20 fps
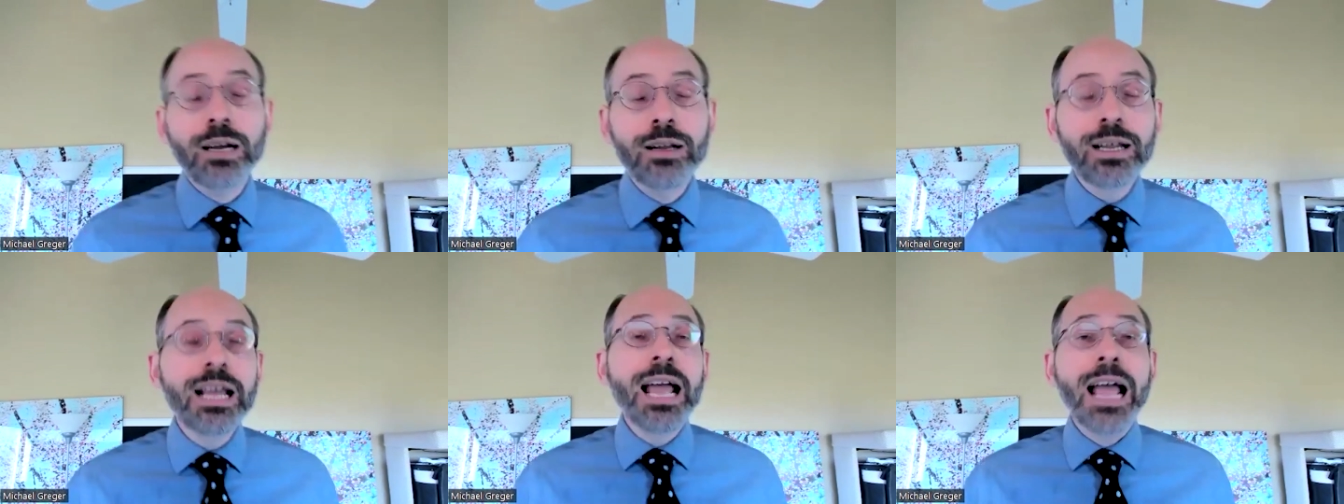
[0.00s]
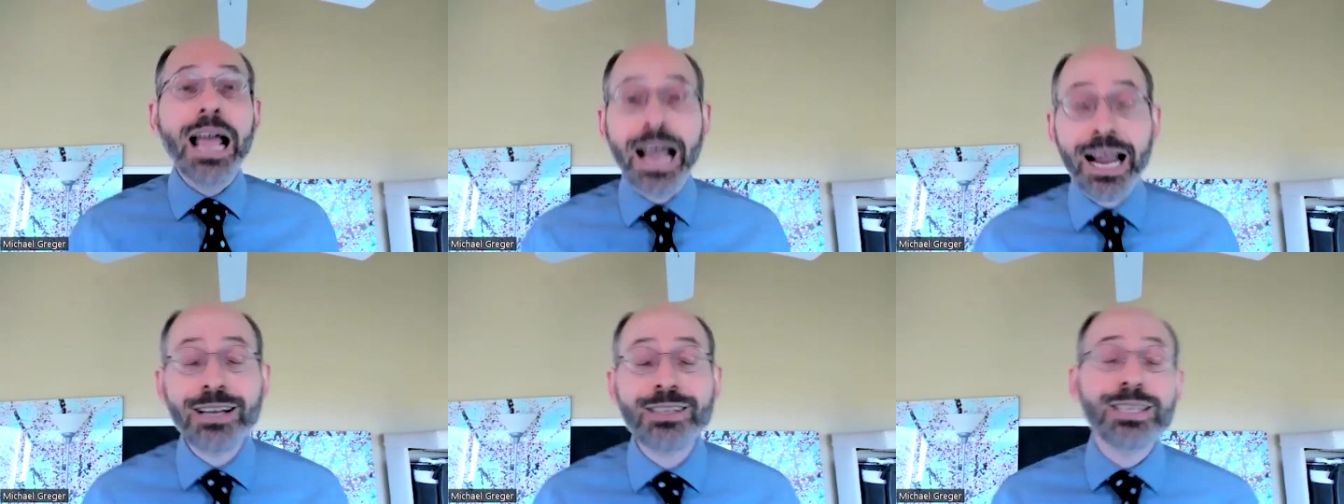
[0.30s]

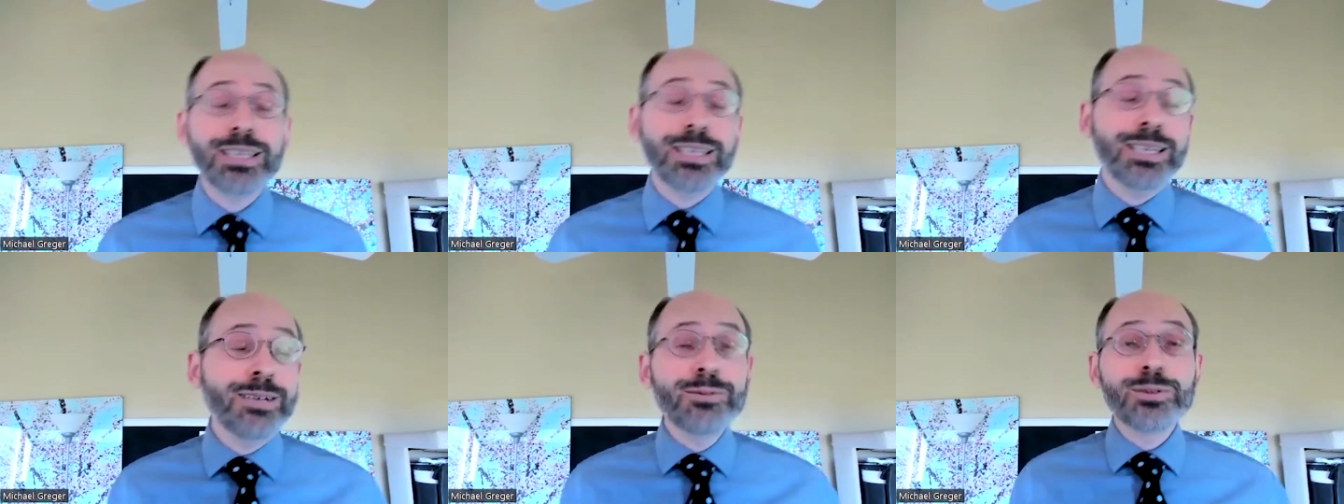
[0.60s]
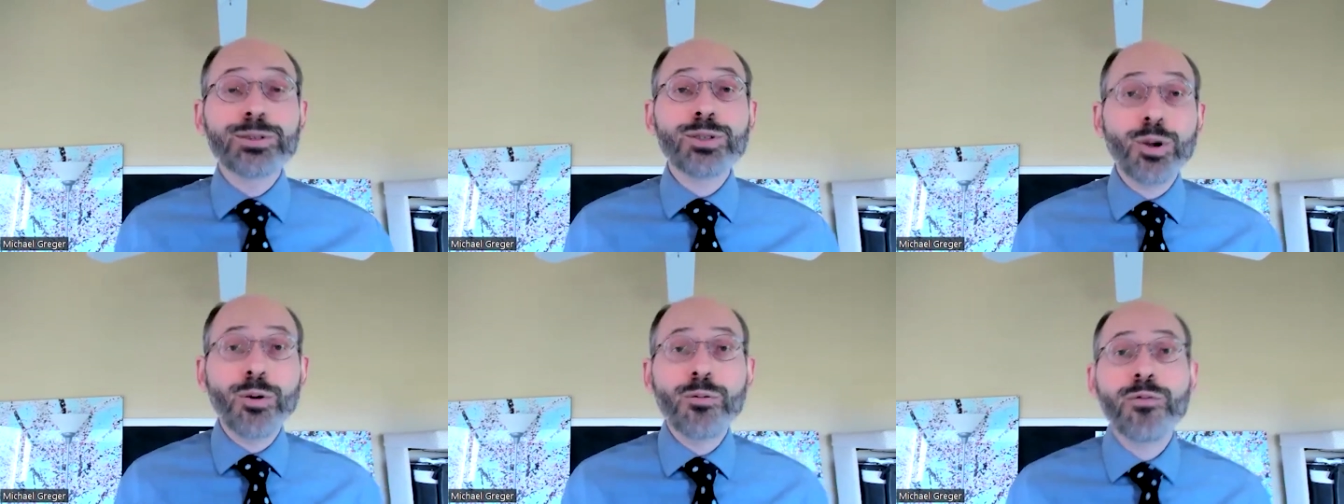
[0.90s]
Actually, it was
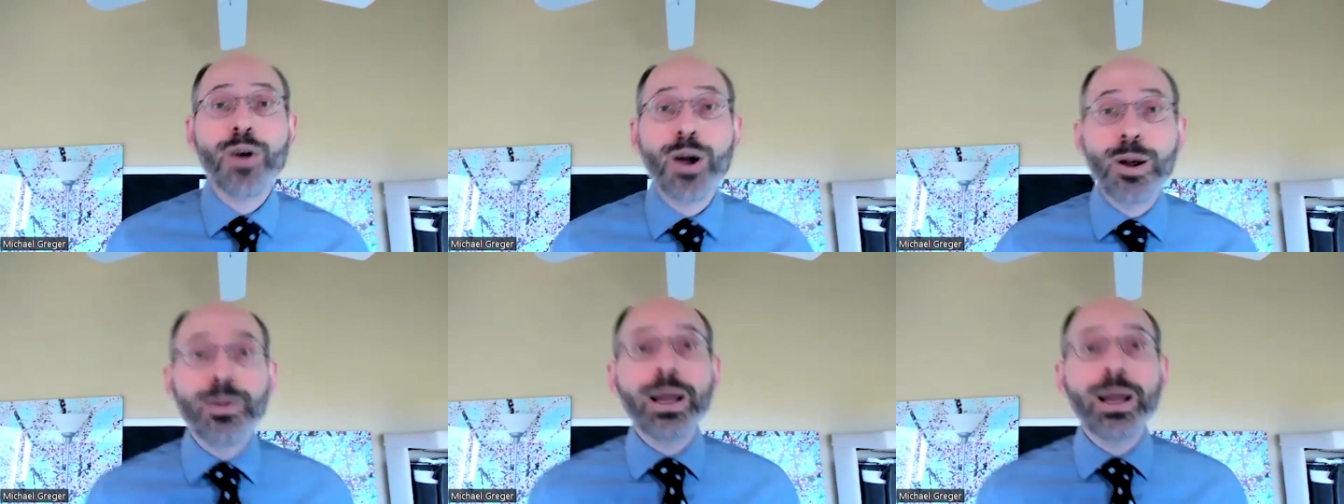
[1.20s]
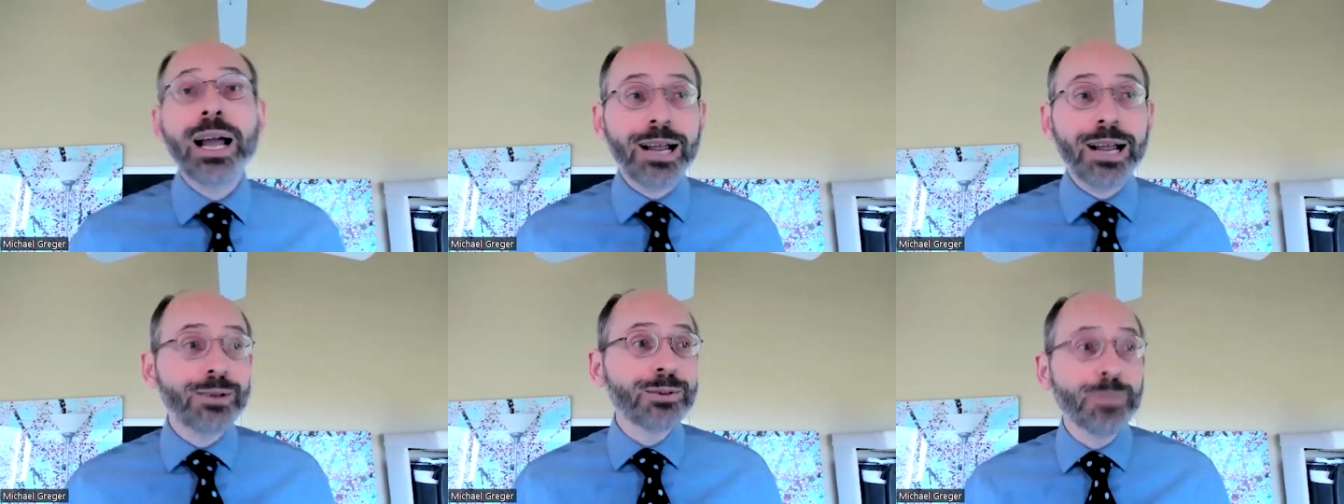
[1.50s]
so far back I
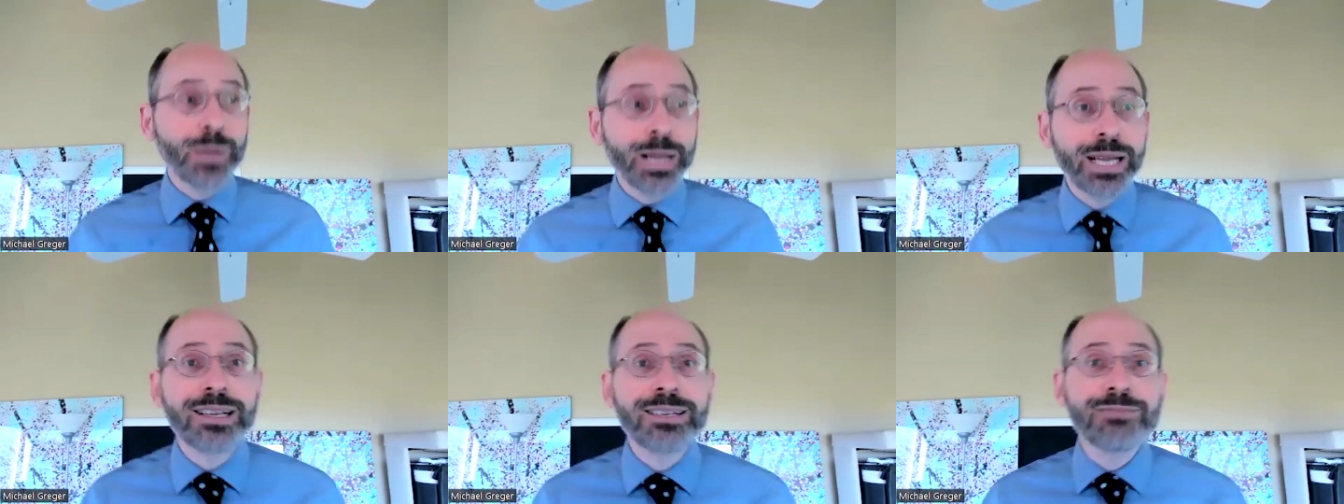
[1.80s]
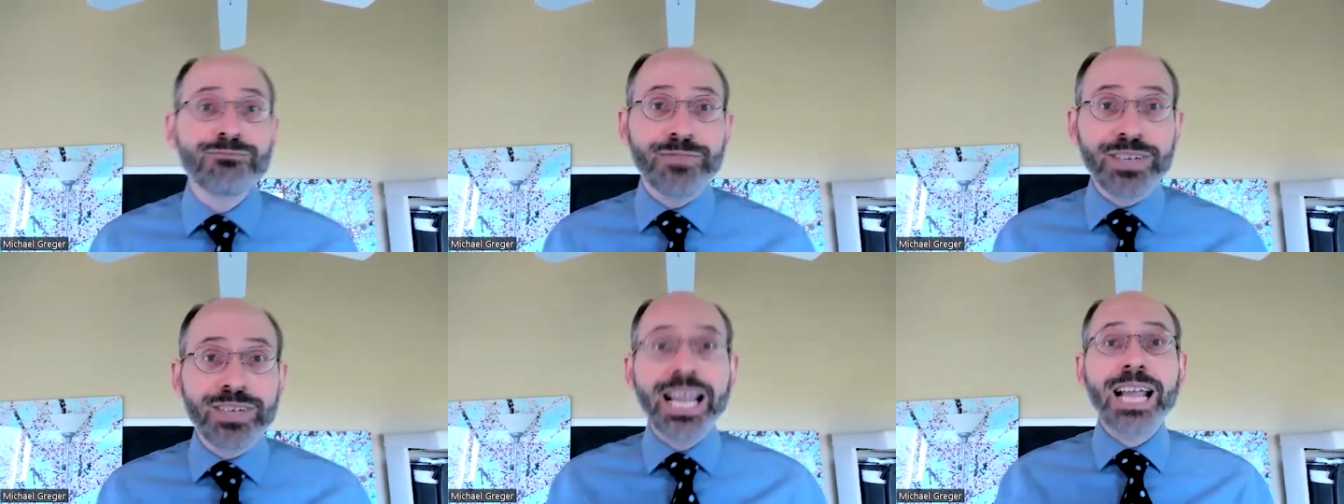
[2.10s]
was making
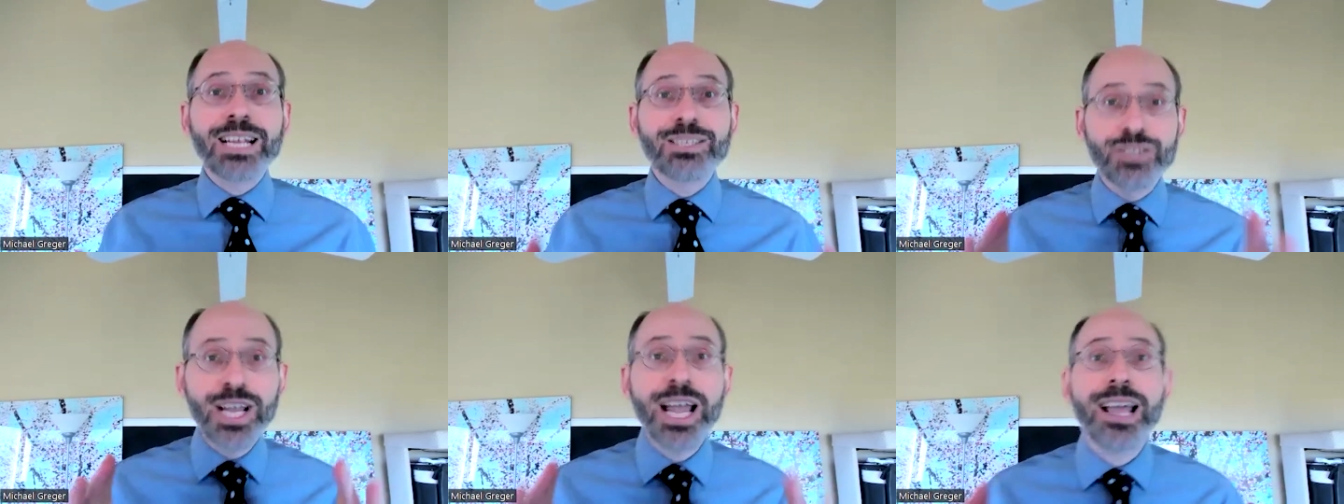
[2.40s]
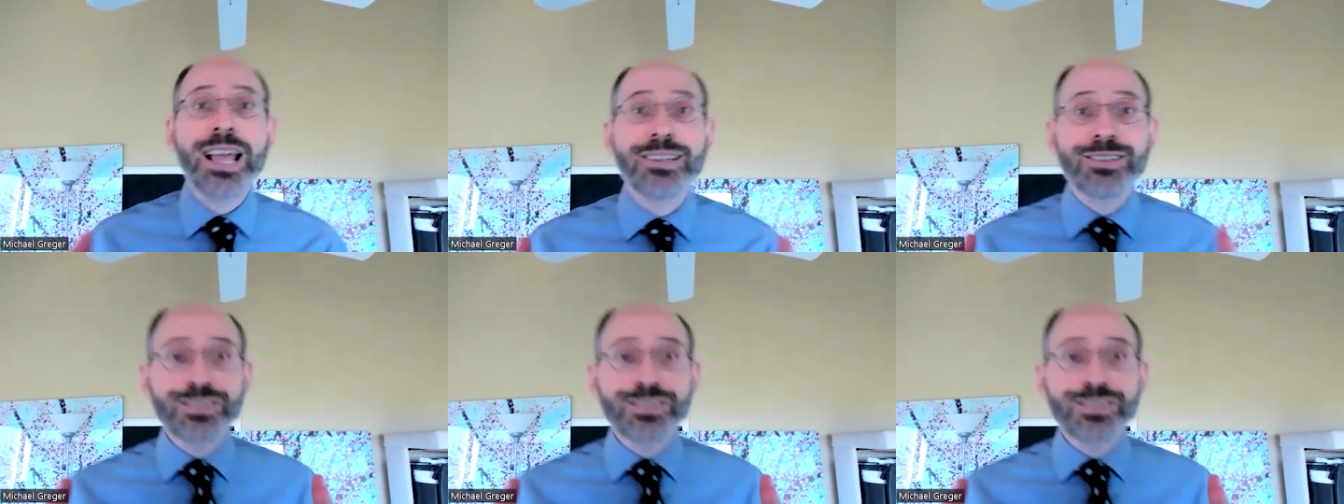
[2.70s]
VHS.